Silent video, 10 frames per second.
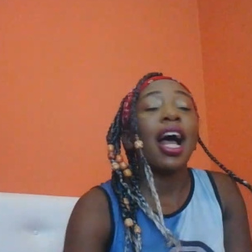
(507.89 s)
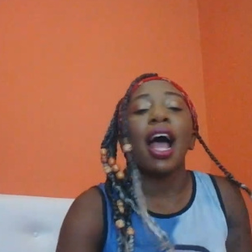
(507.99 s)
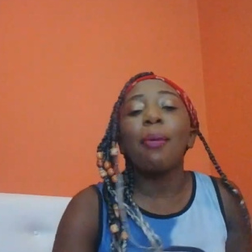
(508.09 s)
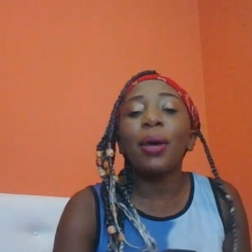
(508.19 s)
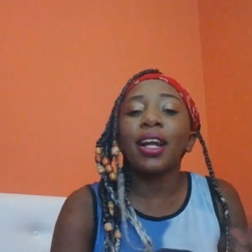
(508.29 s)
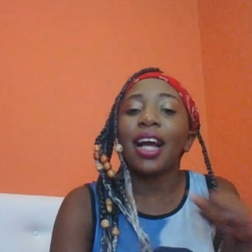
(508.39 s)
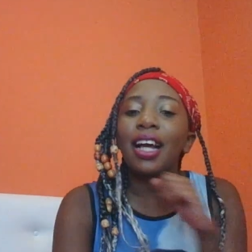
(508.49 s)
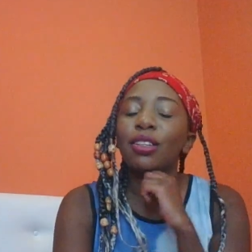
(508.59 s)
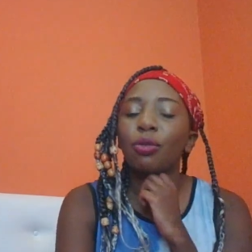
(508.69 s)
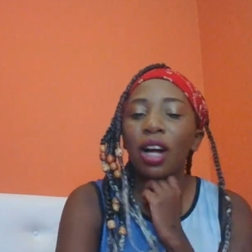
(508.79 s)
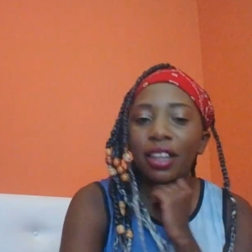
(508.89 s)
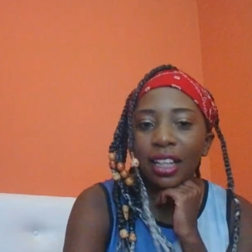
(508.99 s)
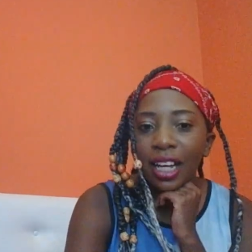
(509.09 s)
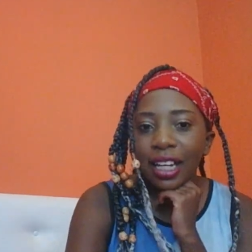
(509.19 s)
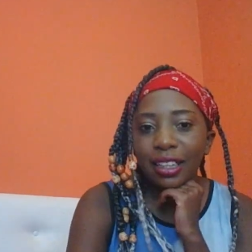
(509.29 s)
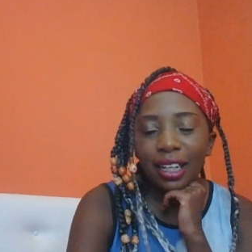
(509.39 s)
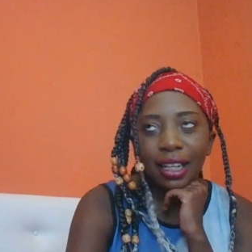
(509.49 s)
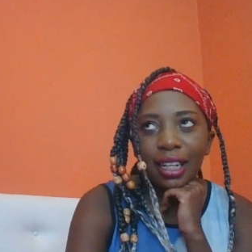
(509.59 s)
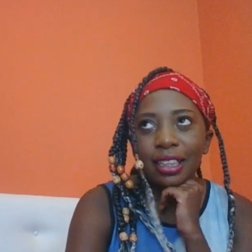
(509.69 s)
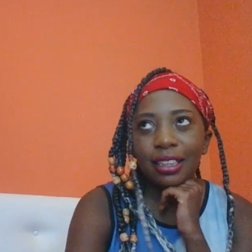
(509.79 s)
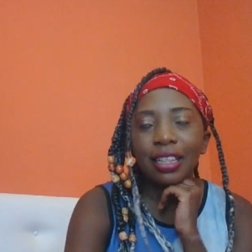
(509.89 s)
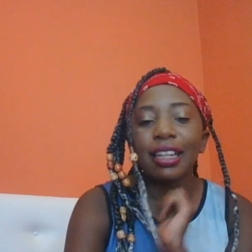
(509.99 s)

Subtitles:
I mean, guys, one thing I realized,